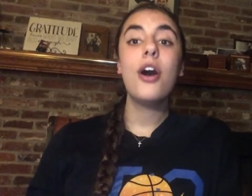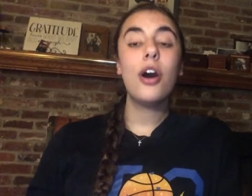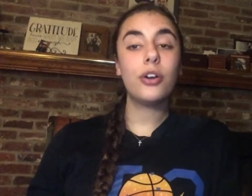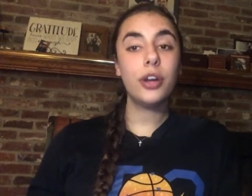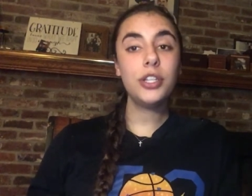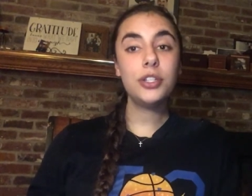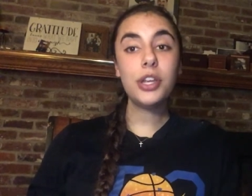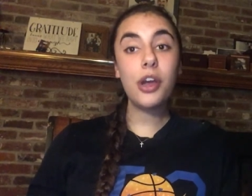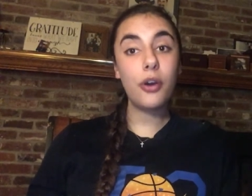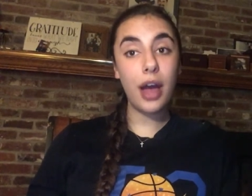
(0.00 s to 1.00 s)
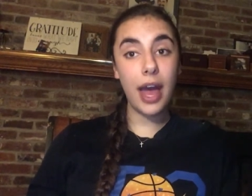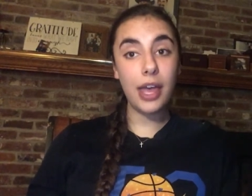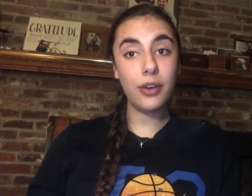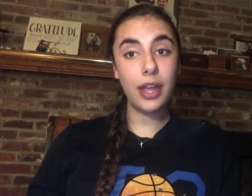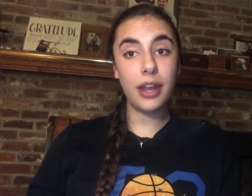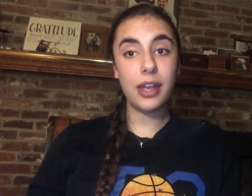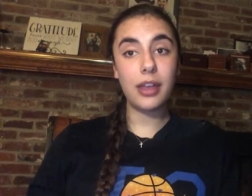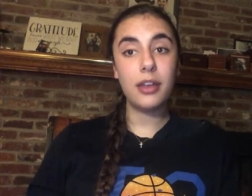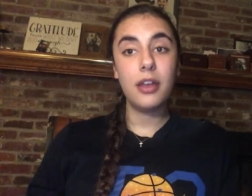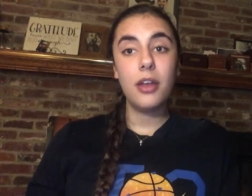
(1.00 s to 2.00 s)
According to the Ohio
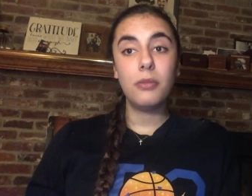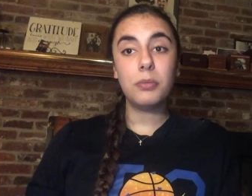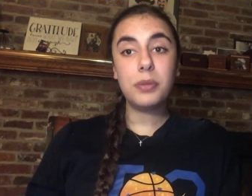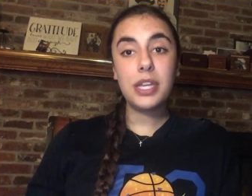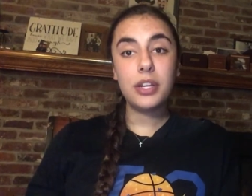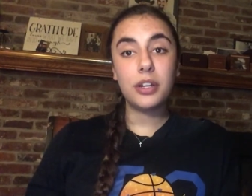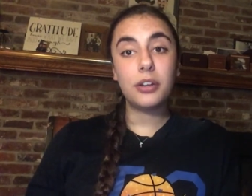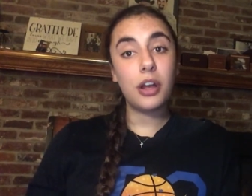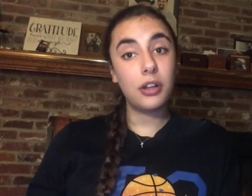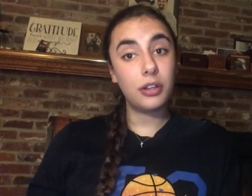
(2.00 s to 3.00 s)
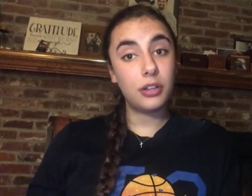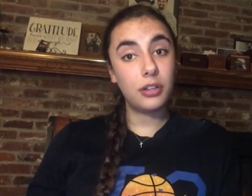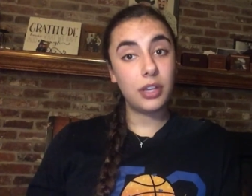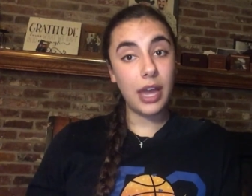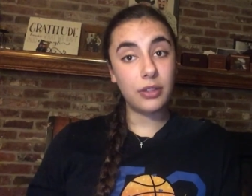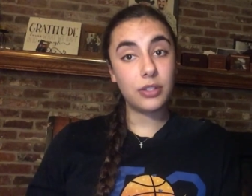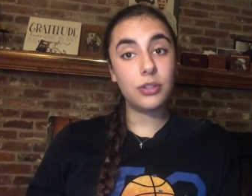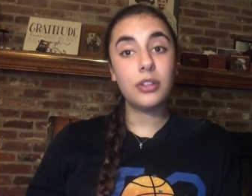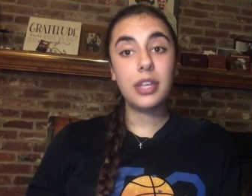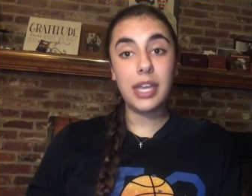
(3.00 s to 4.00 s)
Area Repeater
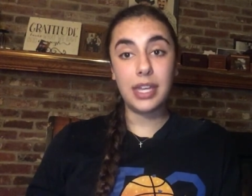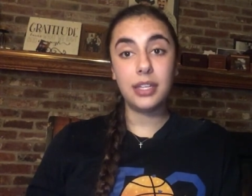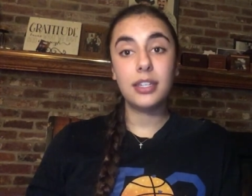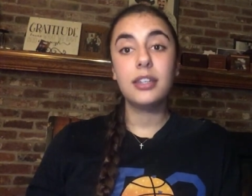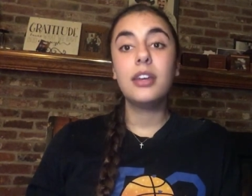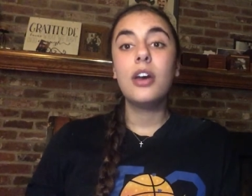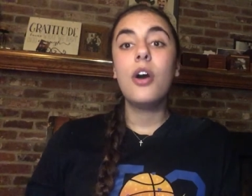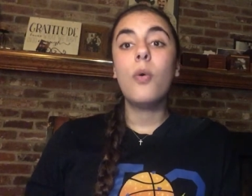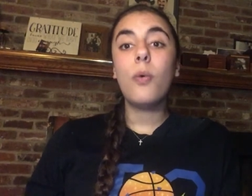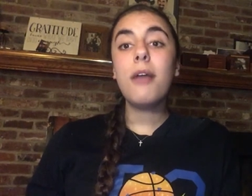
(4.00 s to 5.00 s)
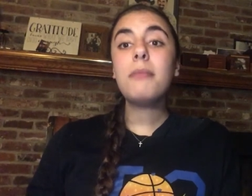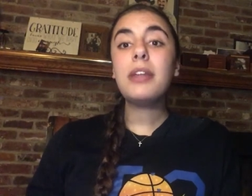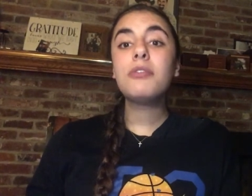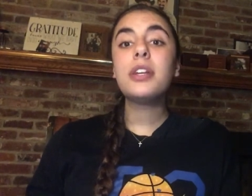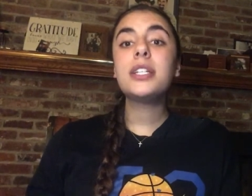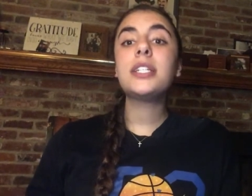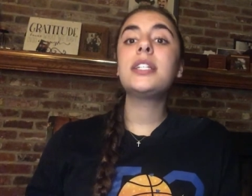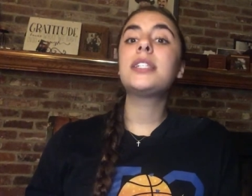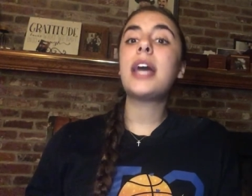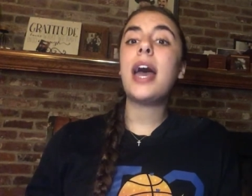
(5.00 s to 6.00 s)
Council, Inc. One main reason
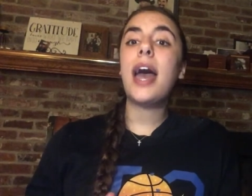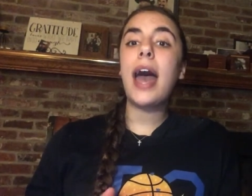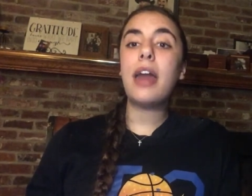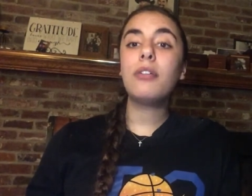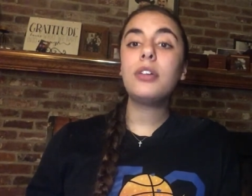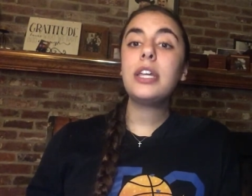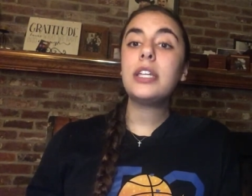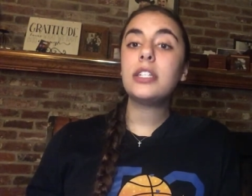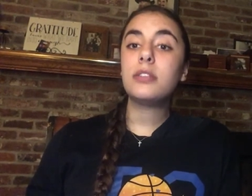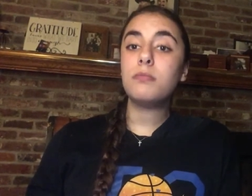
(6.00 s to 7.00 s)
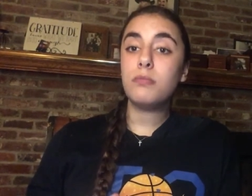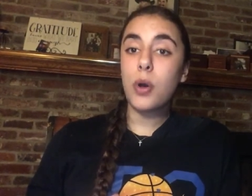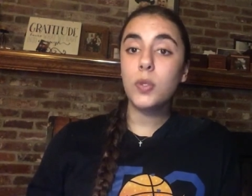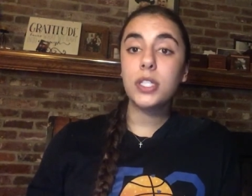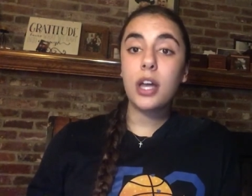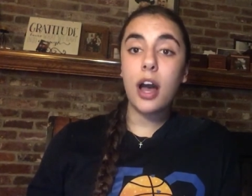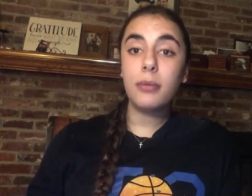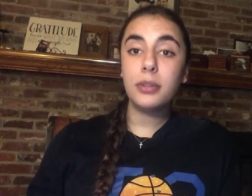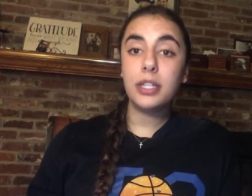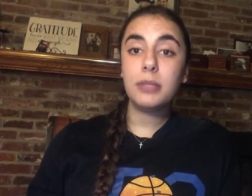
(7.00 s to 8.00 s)
is that Adderall is most
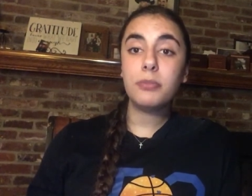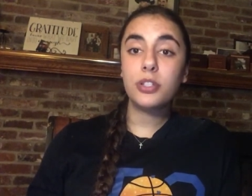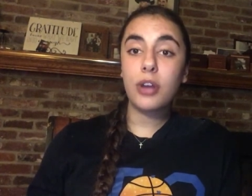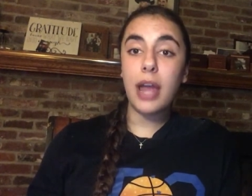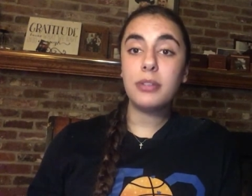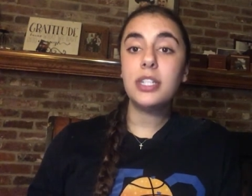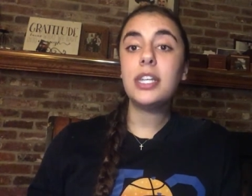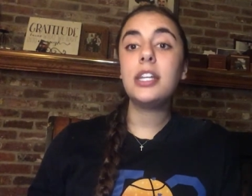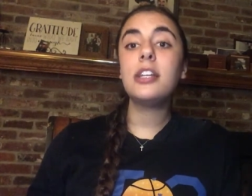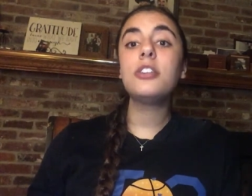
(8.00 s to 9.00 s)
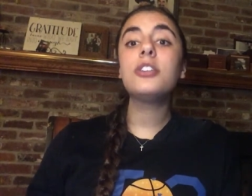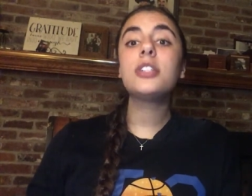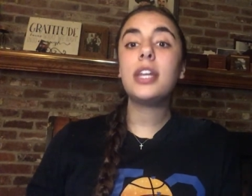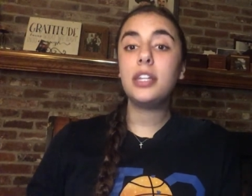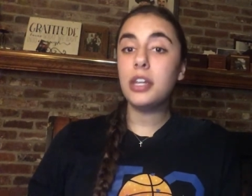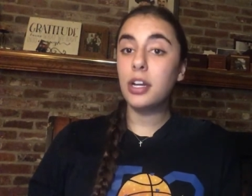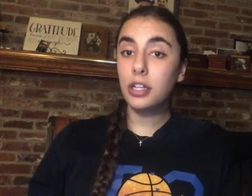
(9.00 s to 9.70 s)
commonly prescribed to teenagers and young